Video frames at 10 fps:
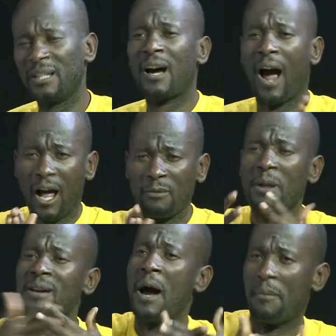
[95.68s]
it's a
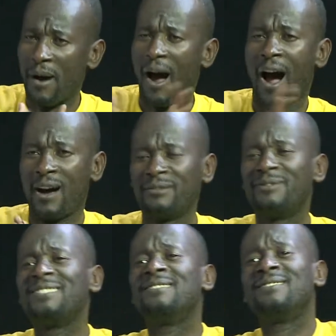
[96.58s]
beautiful language,
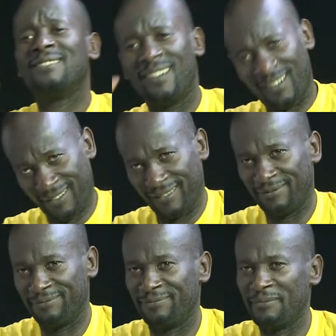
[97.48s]
right? So
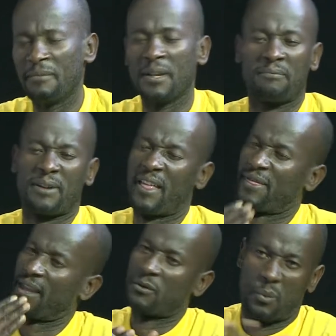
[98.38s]
if they can pick up
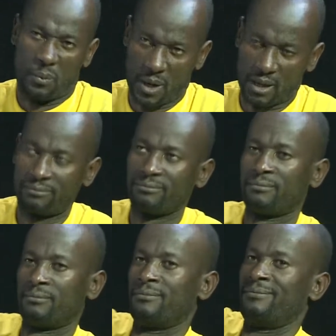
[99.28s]
on the same,
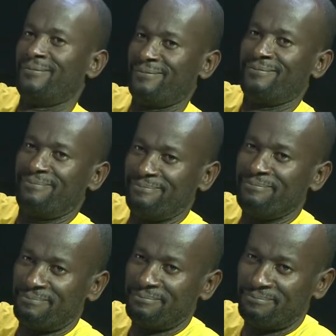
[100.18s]
and I
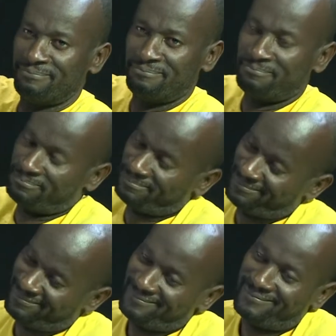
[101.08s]
thank God
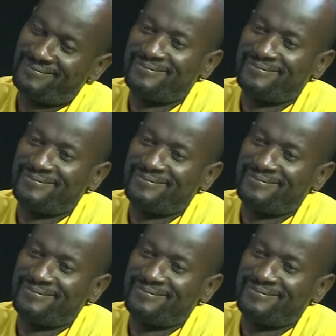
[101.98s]
for that.